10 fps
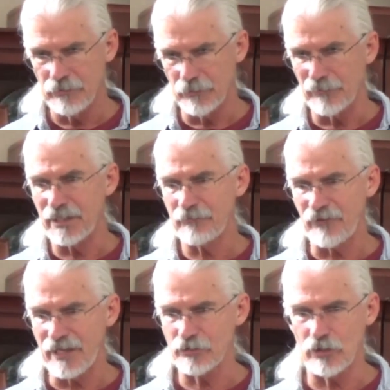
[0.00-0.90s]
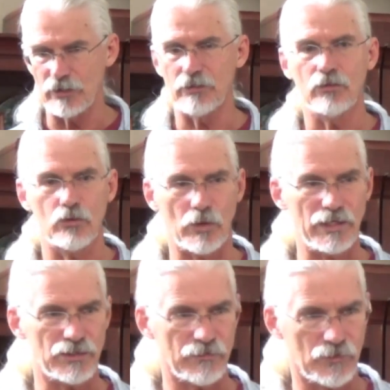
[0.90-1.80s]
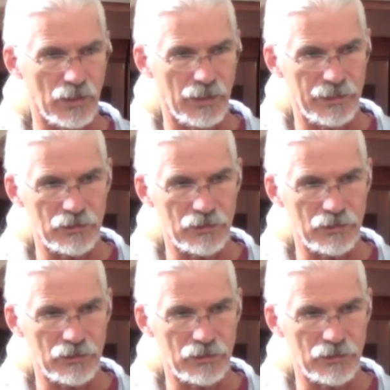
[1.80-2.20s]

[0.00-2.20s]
the many faceted grace of God.